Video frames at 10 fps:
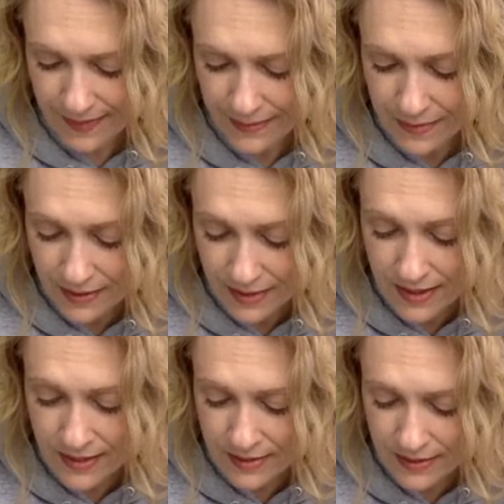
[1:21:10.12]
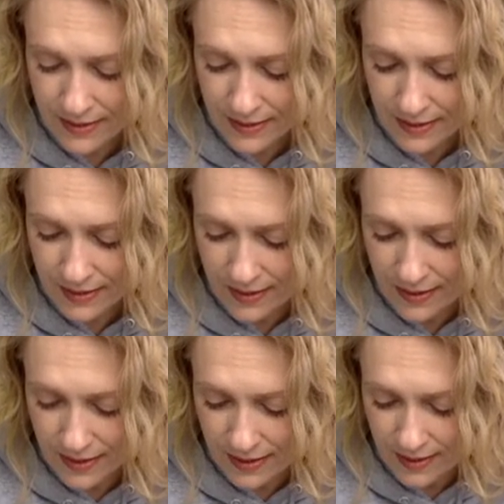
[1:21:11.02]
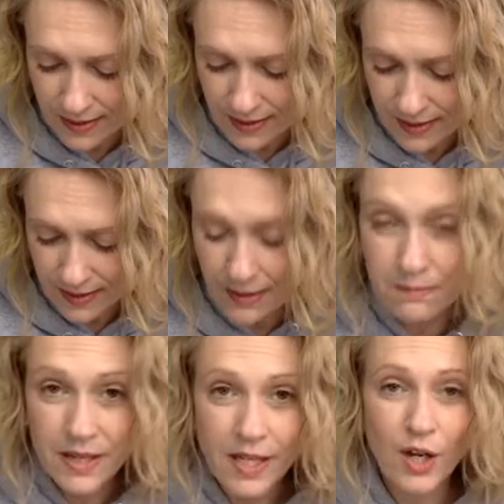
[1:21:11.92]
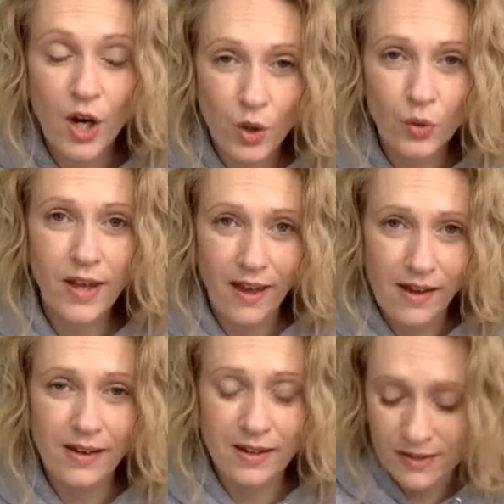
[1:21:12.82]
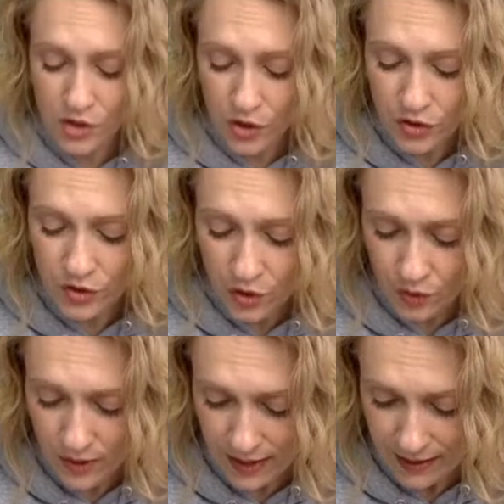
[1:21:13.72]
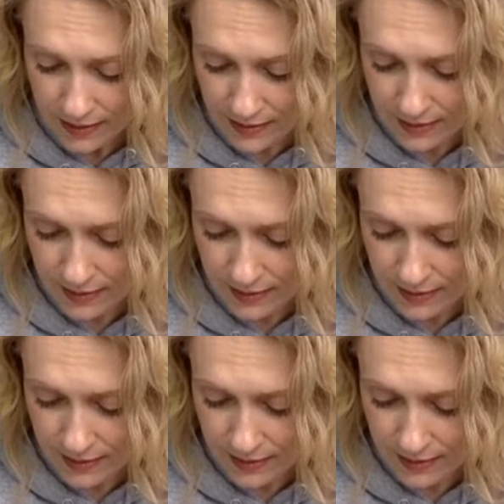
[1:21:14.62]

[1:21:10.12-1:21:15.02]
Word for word: But things can be okay. Just know that.